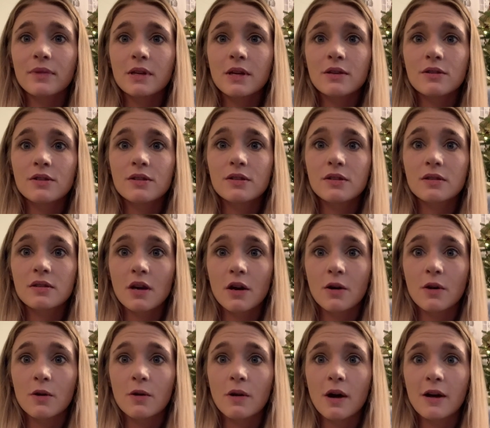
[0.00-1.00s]

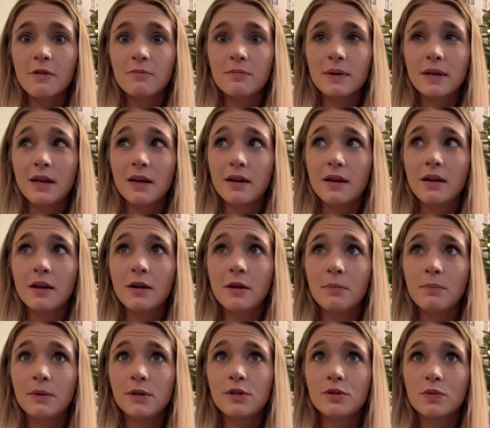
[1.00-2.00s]
So I've been
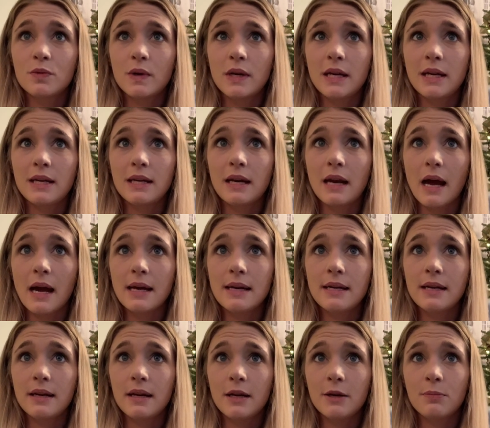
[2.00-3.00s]
between
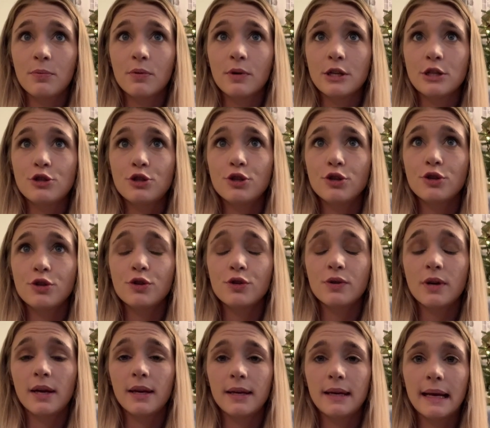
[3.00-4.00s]
98.2
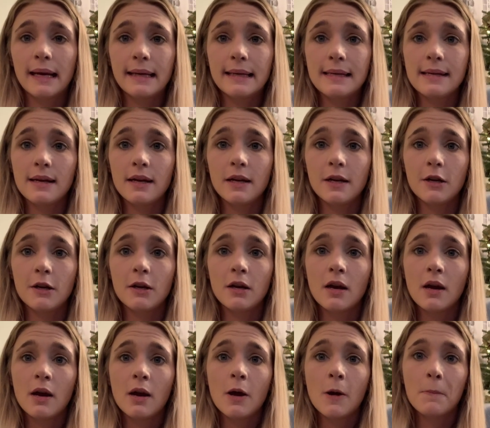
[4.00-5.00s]
and
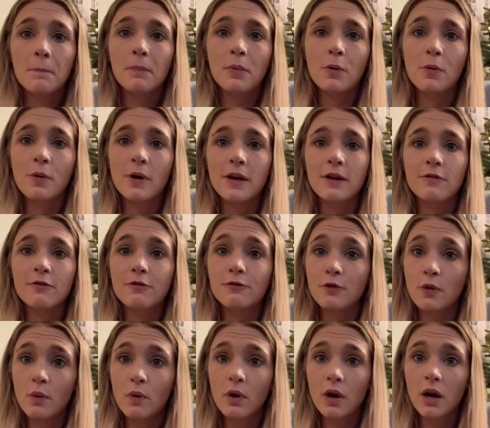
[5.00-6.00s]

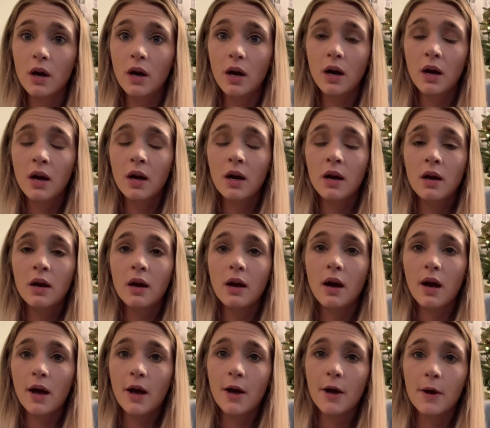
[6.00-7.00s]
98.4
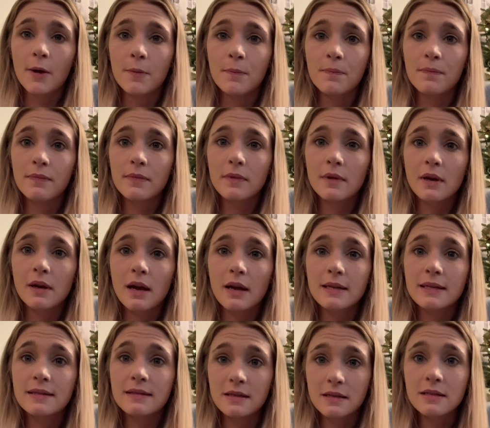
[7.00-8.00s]

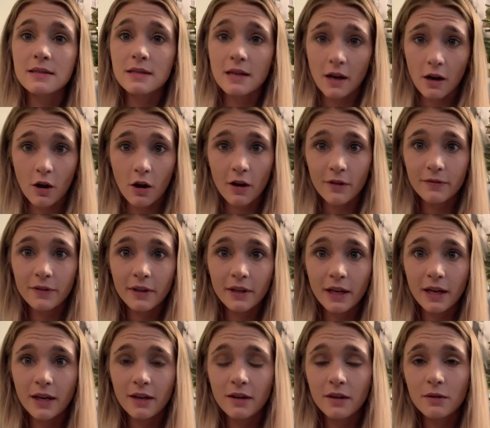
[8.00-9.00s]
since I
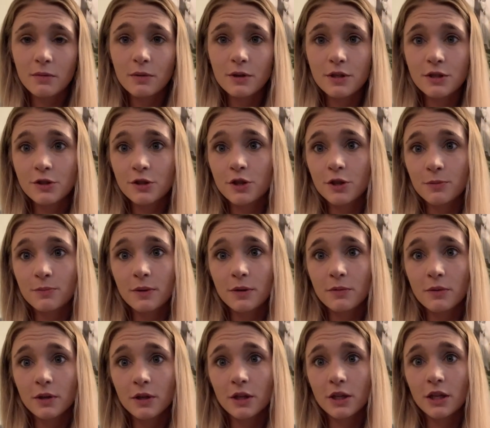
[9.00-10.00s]
ovulated, which should be
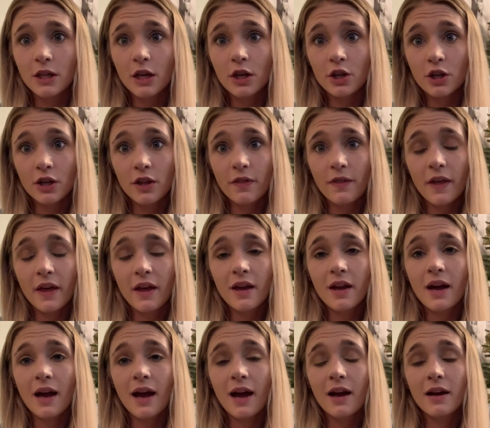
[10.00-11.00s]
really a good thing.
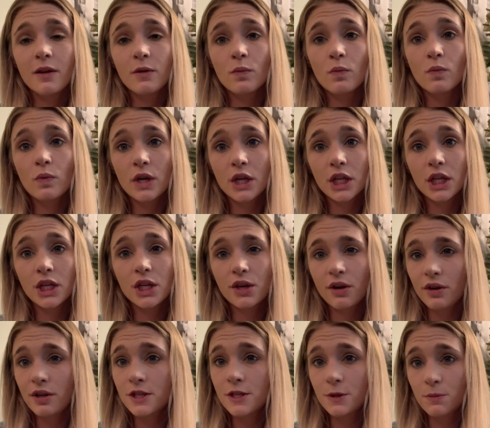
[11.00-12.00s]
I had a really
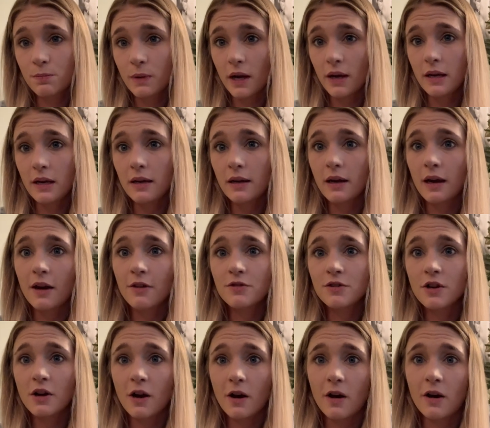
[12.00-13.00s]
good spike
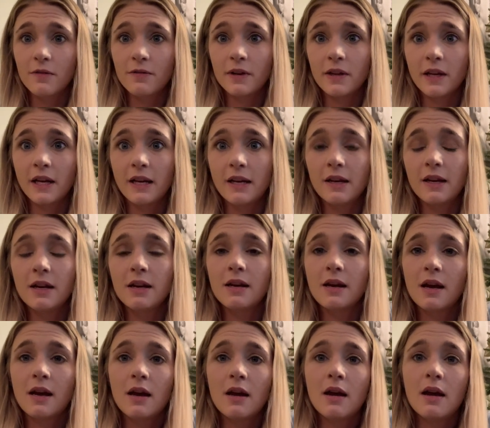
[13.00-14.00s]
after I ovulated,
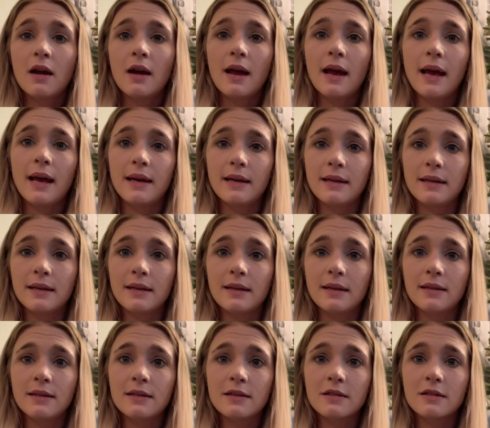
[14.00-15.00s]

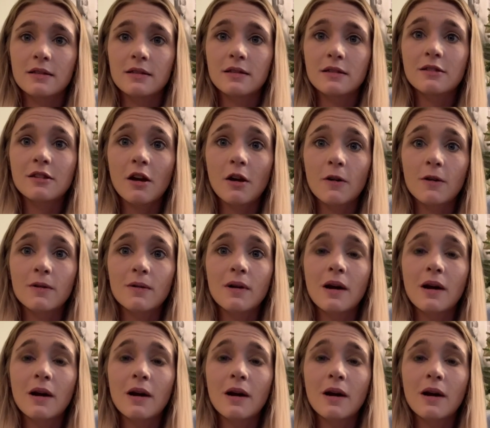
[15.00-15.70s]
and so